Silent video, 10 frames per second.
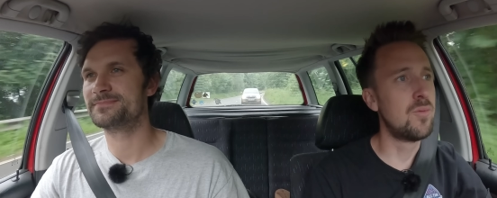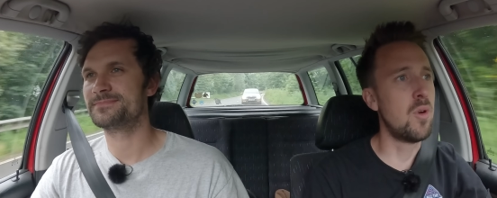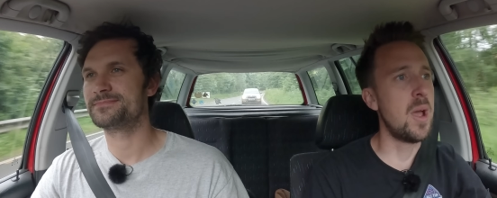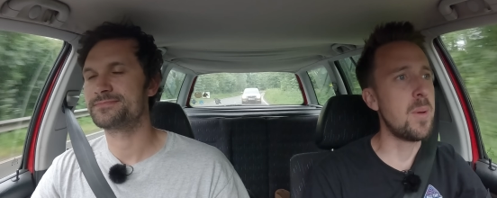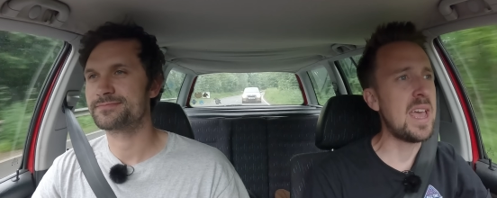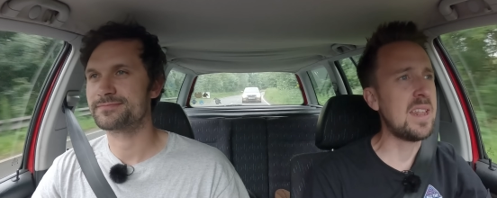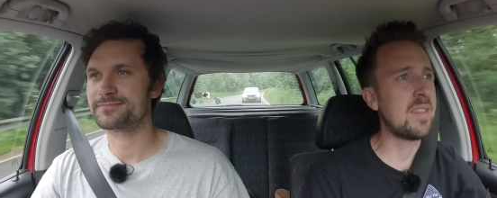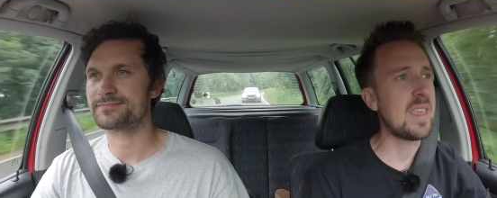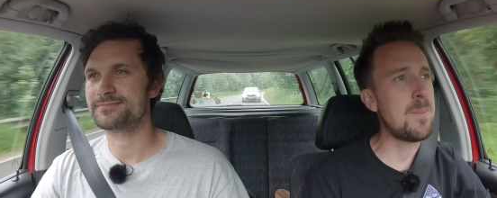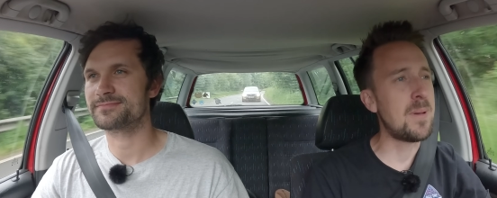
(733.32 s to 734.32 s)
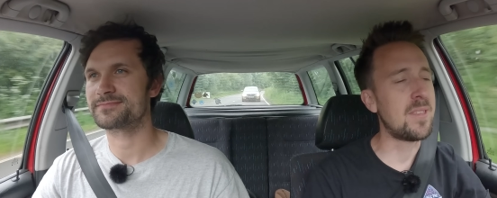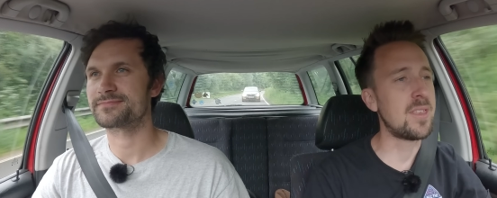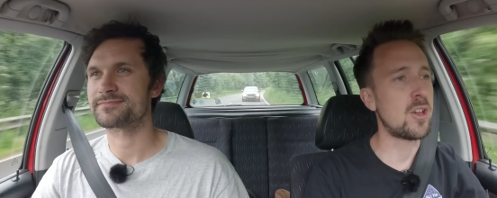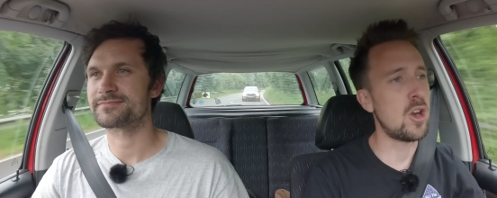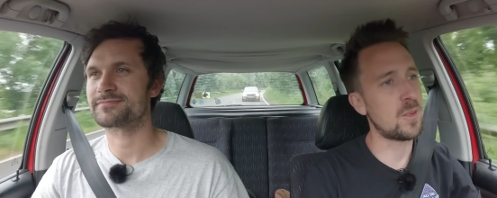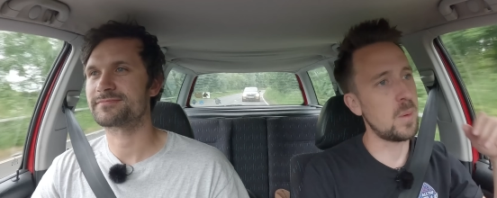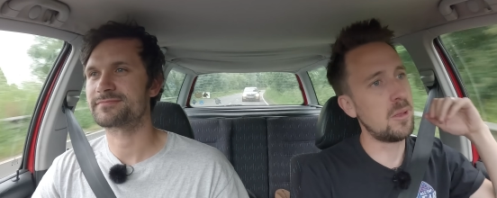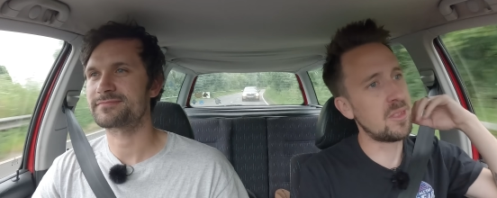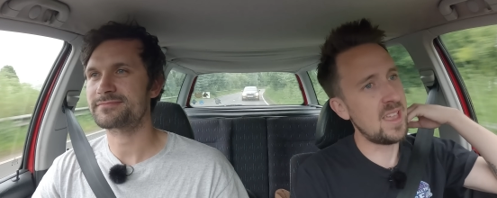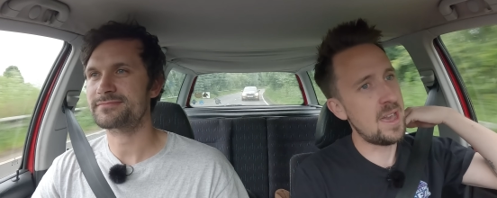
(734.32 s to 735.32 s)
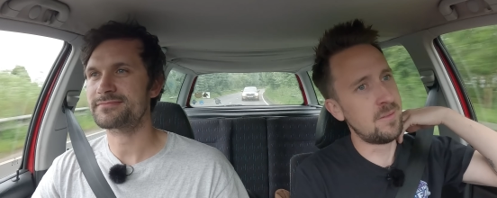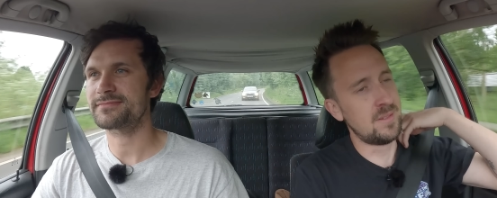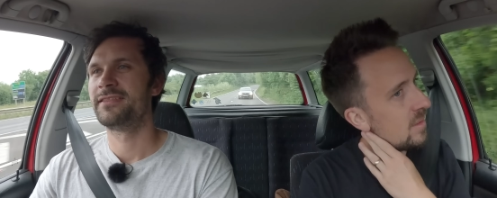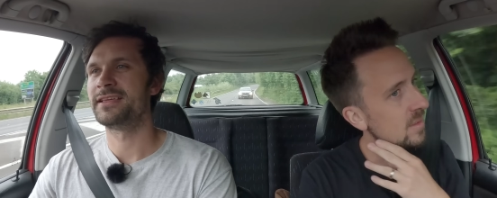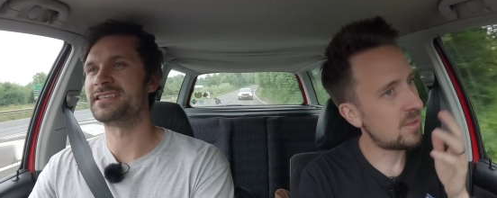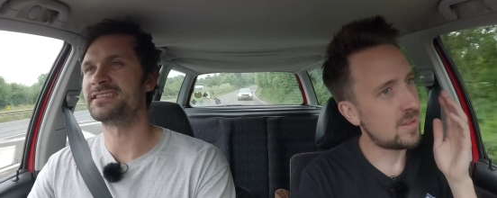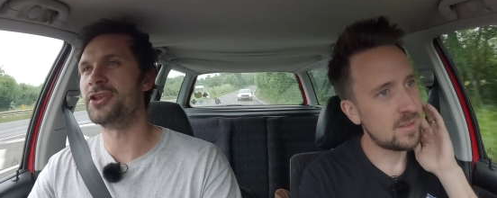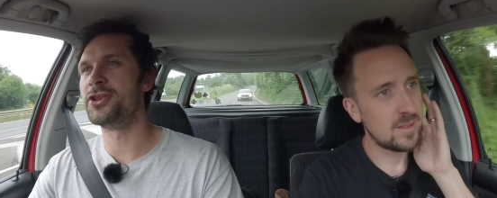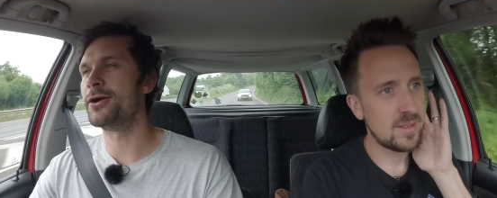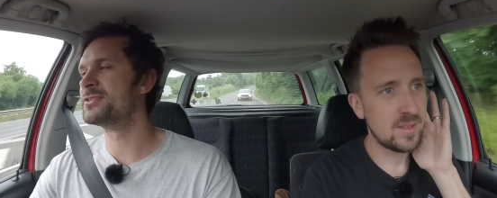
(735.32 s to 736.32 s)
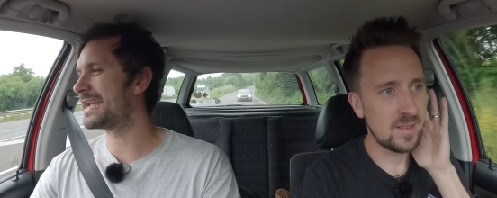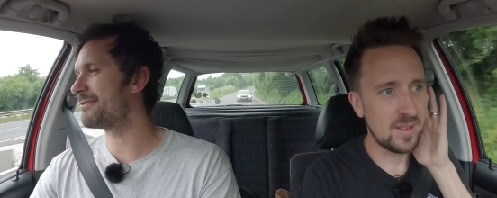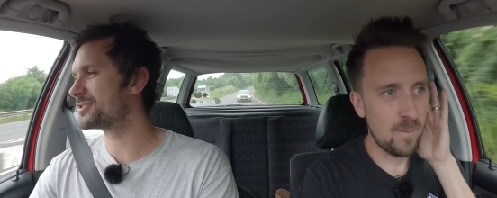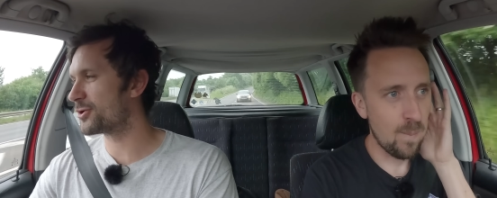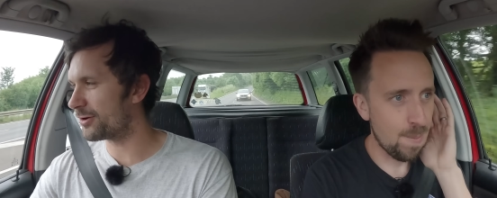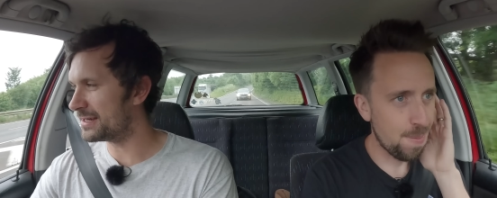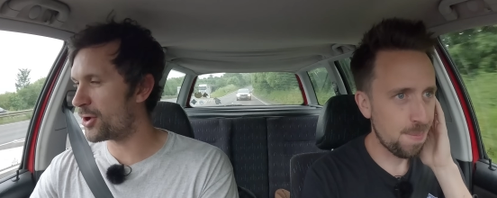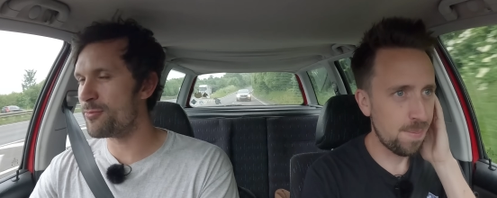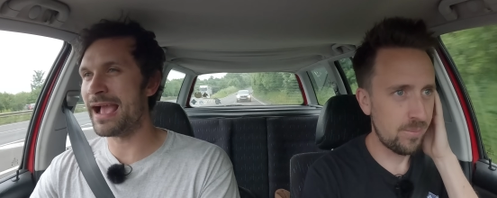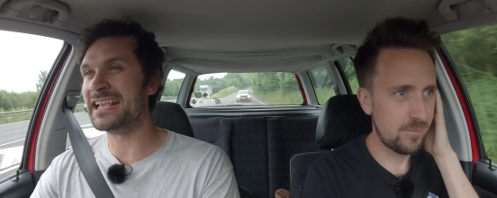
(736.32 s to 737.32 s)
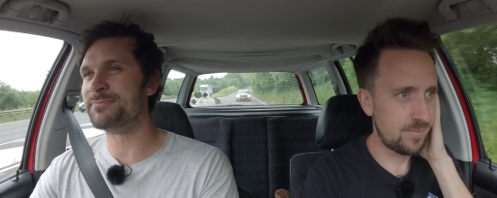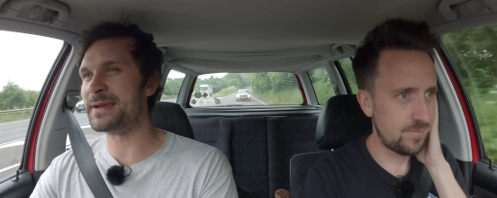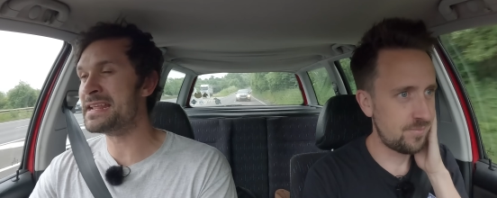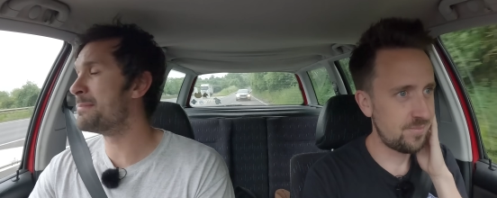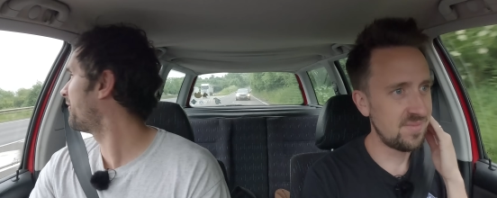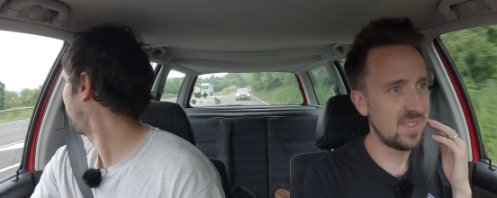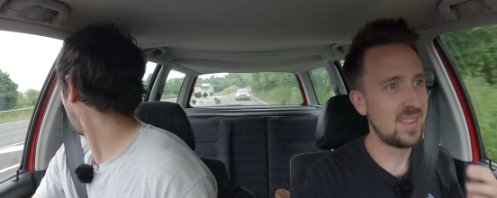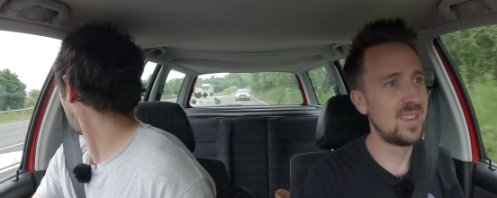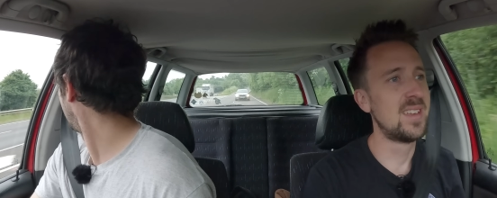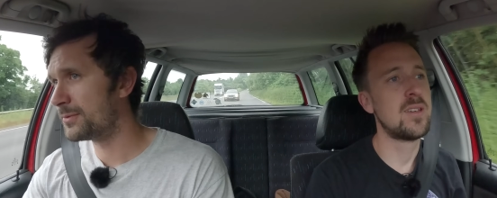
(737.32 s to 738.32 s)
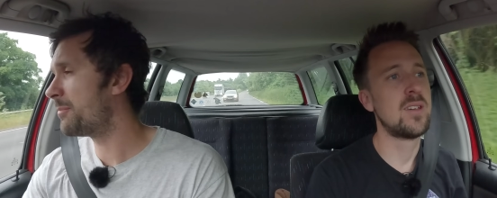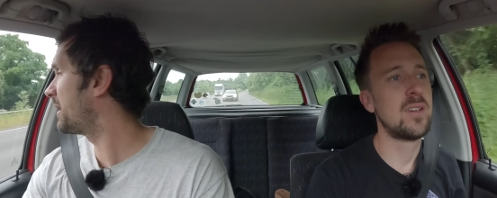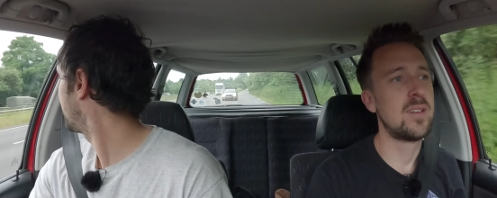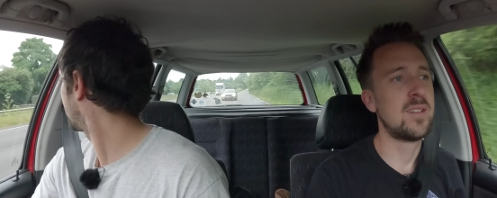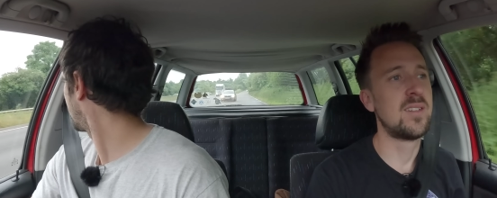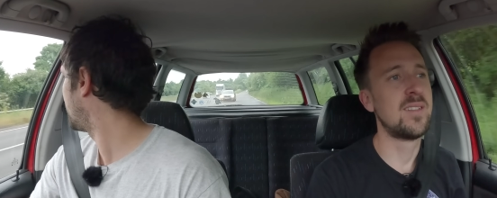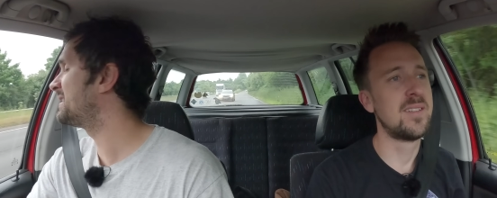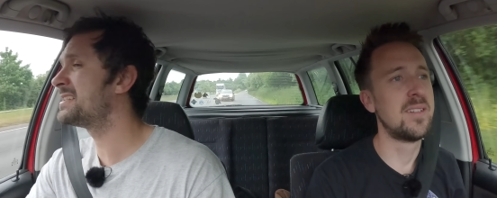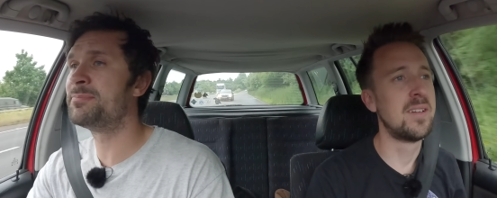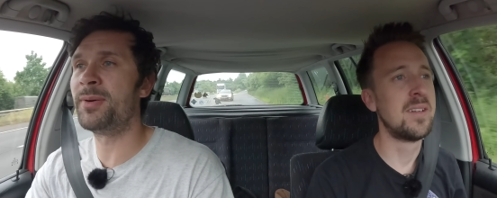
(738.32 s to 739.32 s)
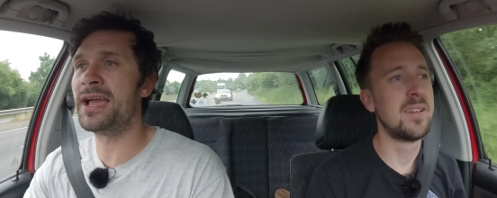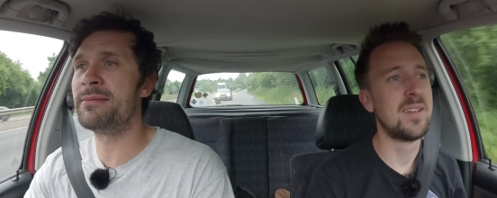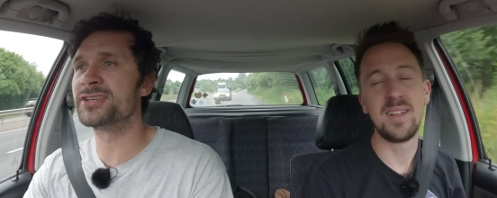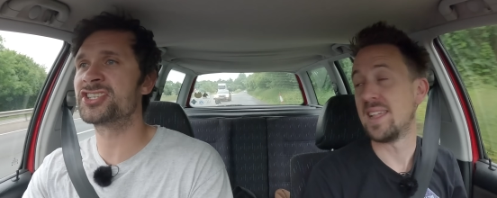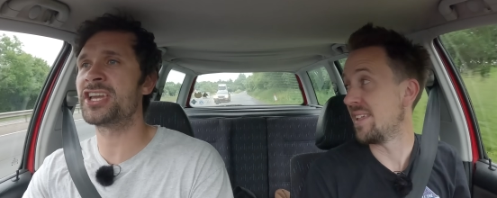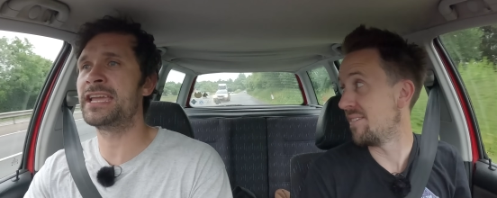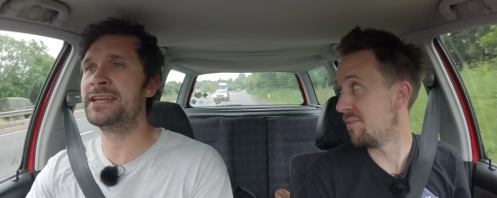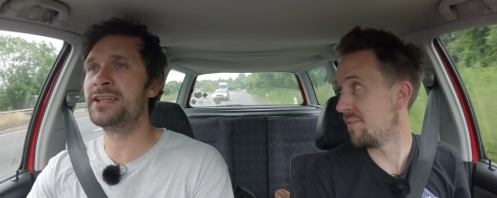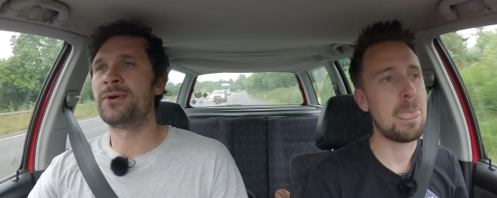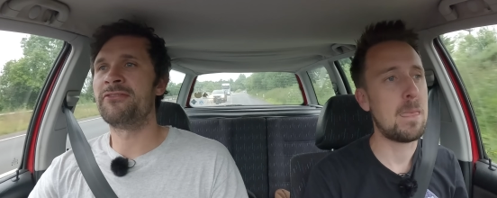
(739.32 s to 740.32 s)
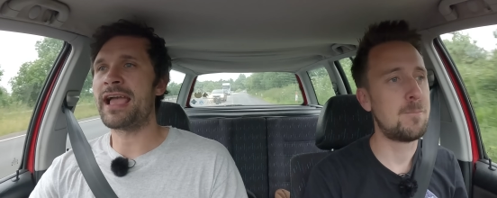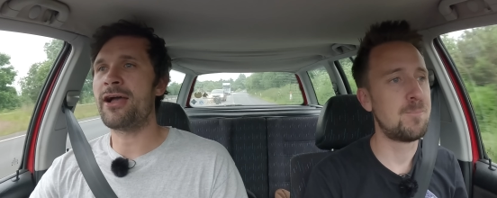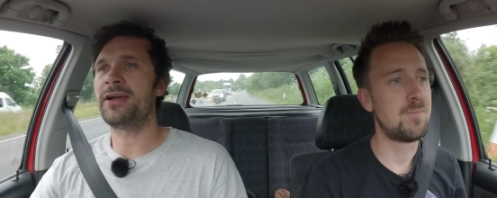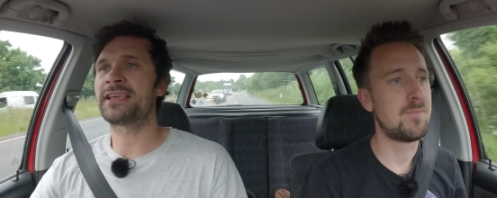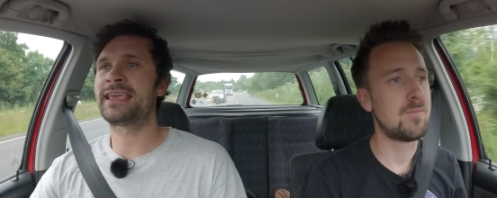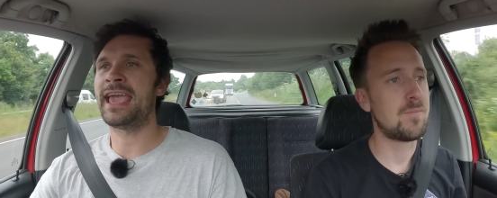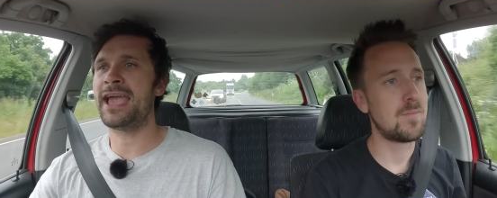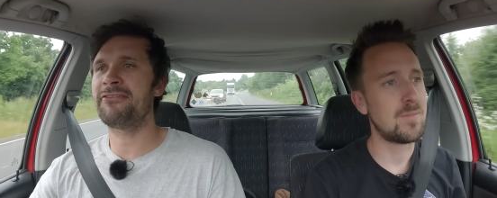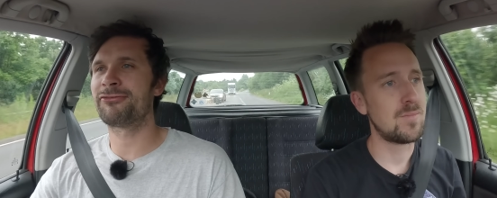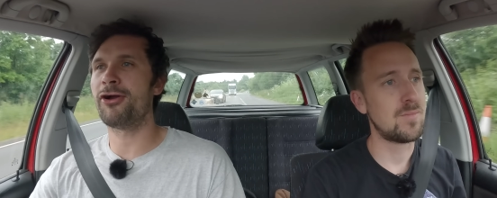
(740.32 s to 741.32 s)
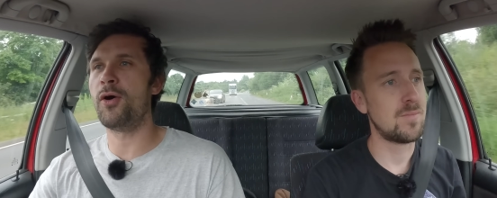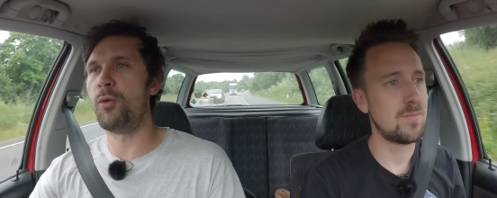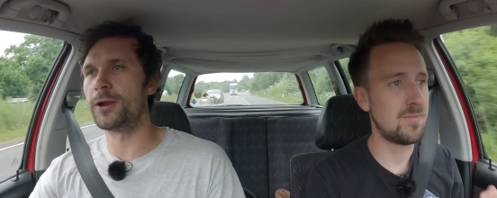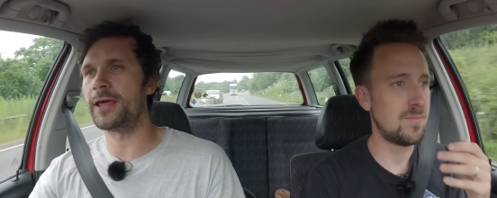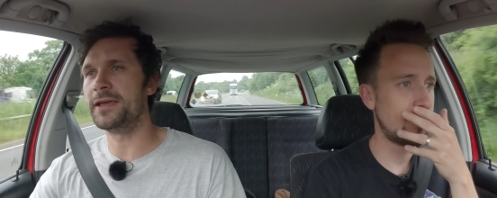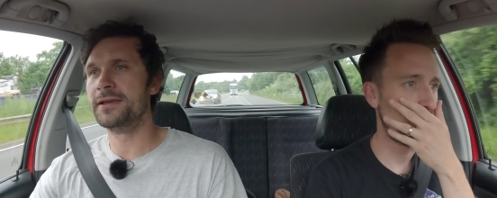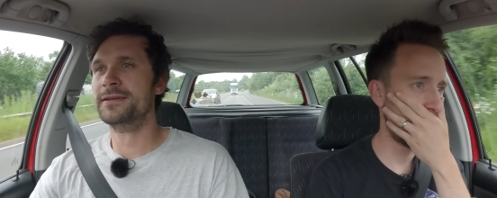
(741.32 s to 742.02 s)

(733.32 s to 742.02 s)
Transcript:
Speaker 1: Right, we're heading deep into the Cotswolds now. This is unknown territory. No man's been here before. We're being guided by a machine without a care for our wallet.